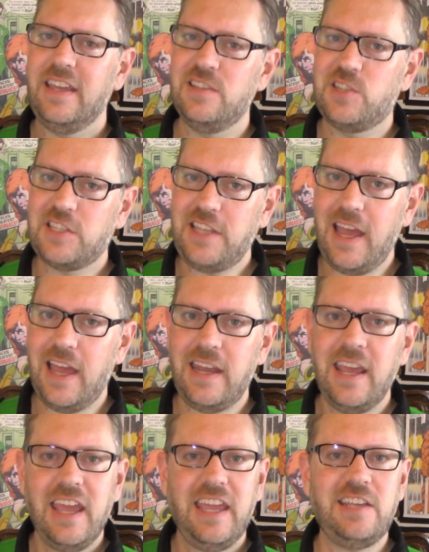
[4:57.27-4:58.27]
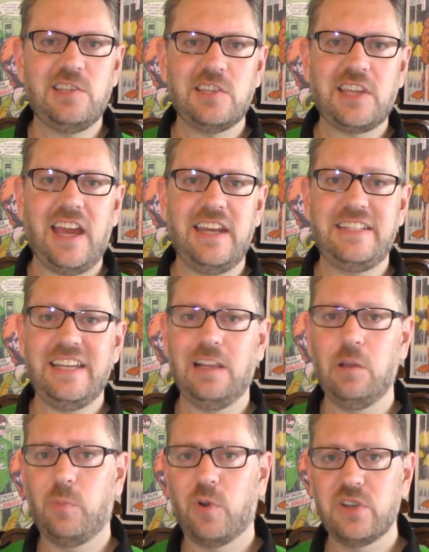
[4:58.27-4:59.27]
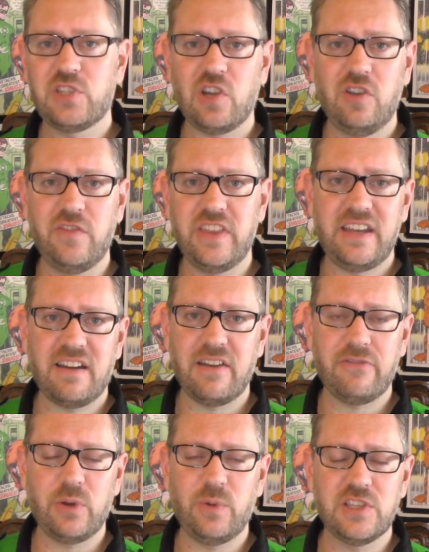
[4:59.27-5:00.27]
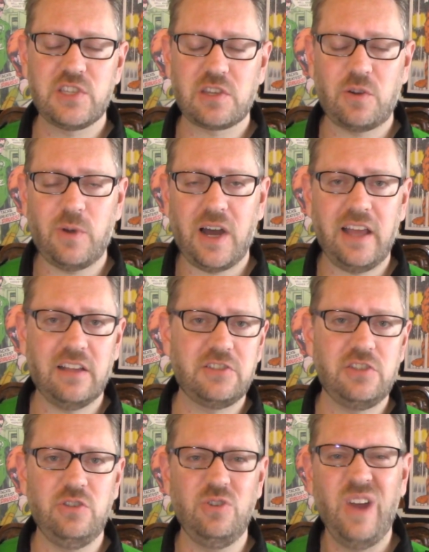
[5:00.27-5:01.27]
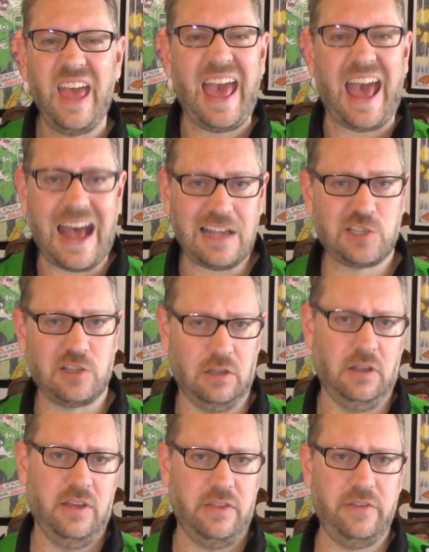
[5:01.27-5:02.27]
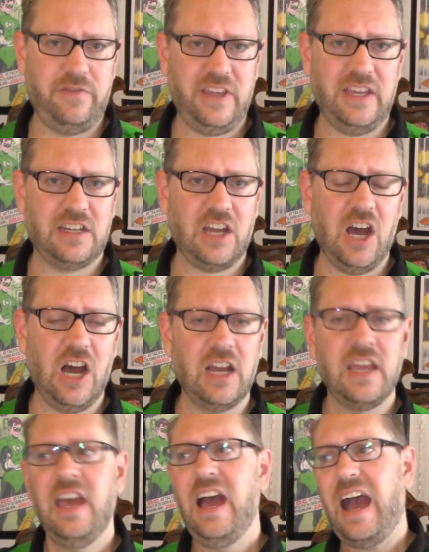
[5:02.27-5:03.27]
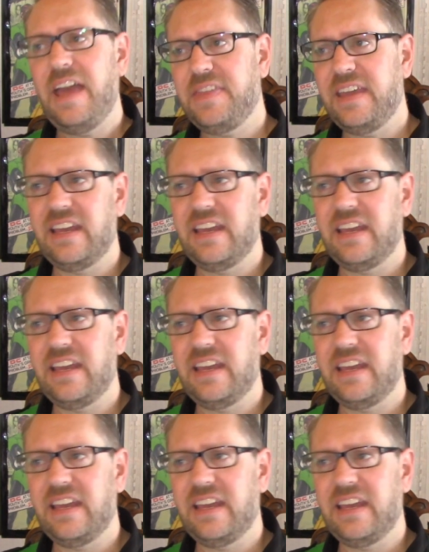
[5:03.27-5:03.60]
Instead, he just kind of teleports over there every once in a while to hassle the Viet Cong. I think